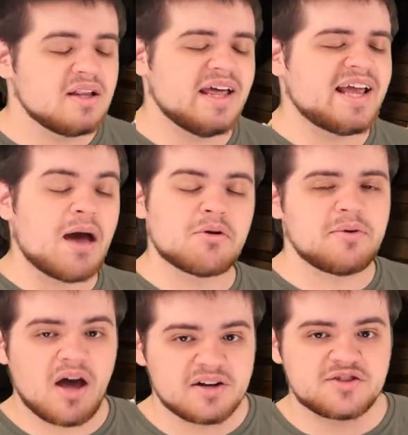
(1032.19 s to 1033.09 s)
Like, I'm gonna
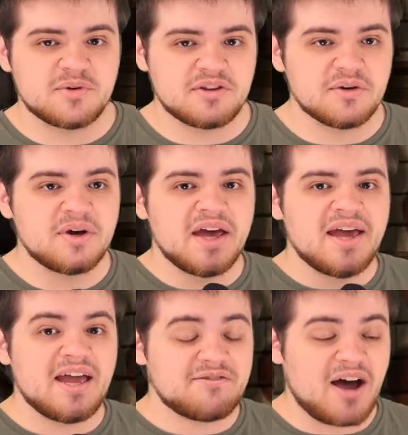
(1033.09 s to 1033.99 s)
be honest with you,
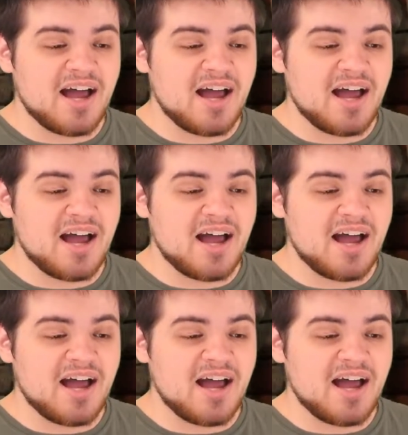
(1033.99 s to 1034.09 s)
if